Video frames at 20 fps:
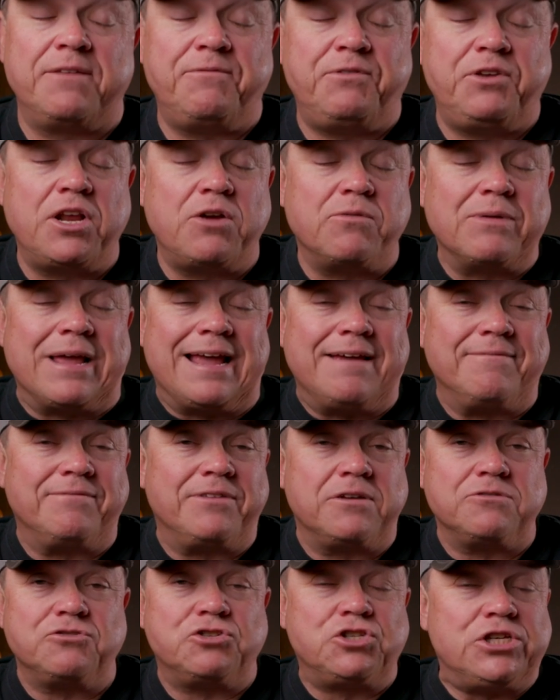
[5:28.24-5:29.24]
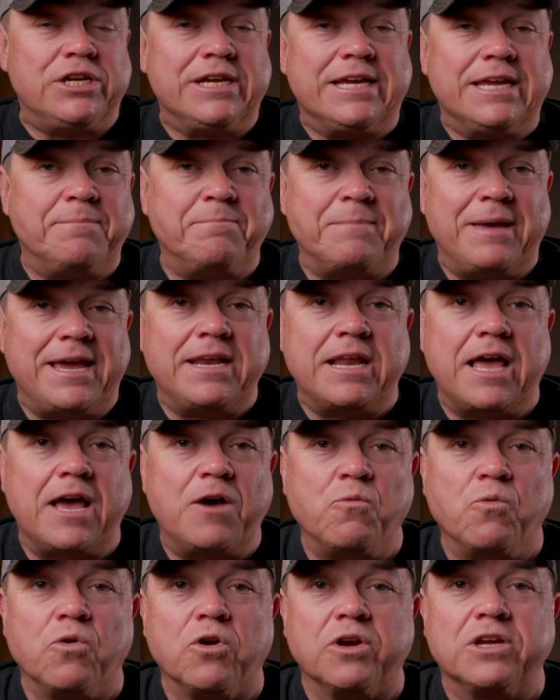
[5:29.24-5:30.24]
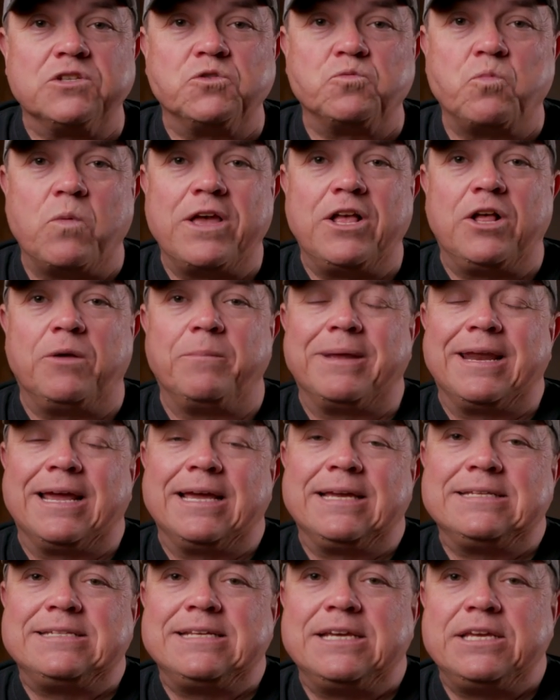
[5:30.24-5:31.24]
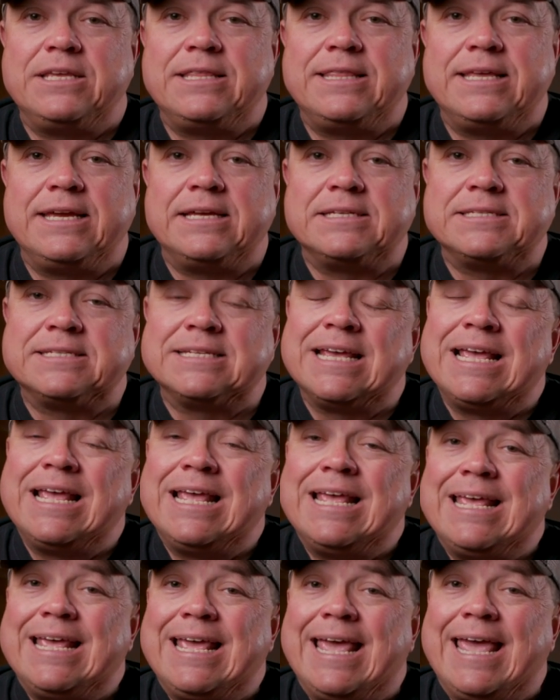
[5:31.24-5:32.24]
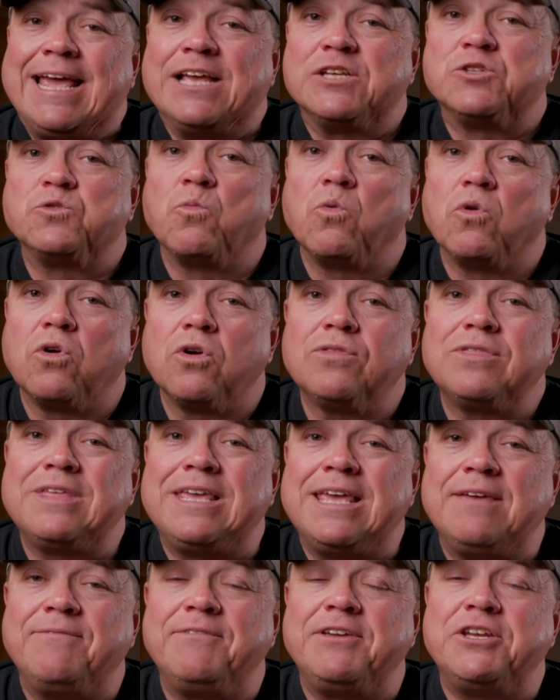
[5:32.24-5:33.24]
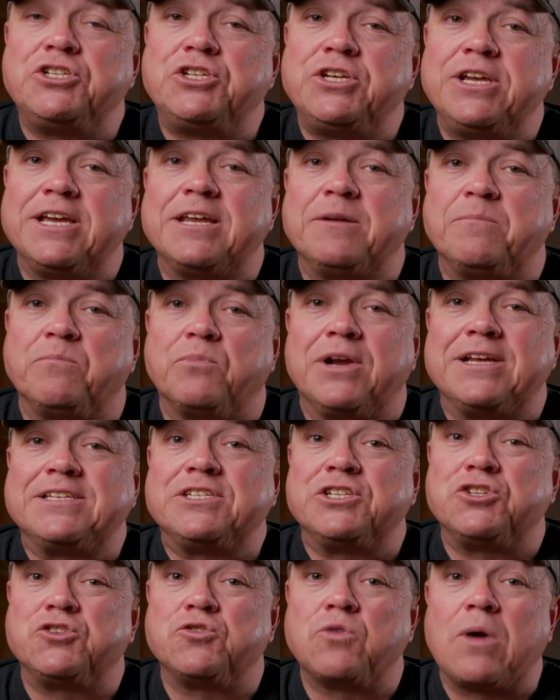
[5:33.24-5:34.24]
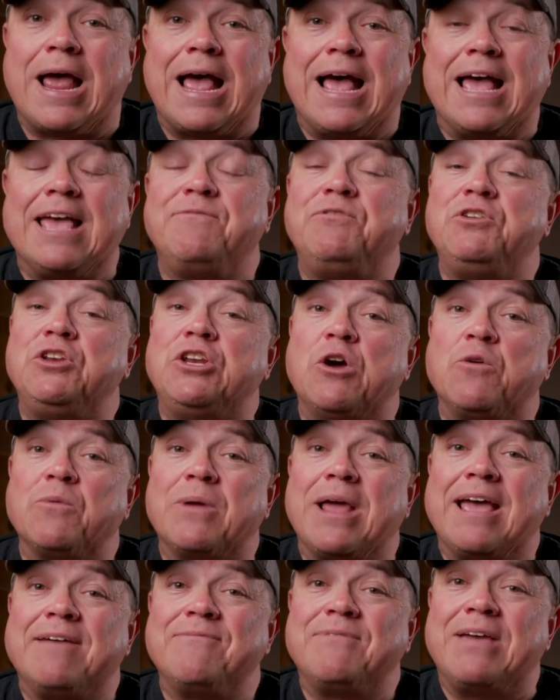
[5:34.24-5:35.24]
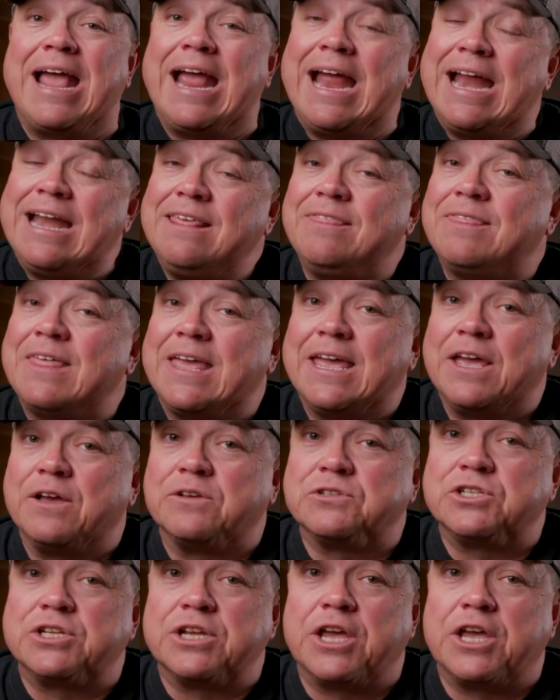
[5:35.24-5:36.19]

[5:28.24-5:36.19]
And if you don't have those, chicken may not work as well. But I can tell you this, it's worth giving chicken breast a try if you don't have anything else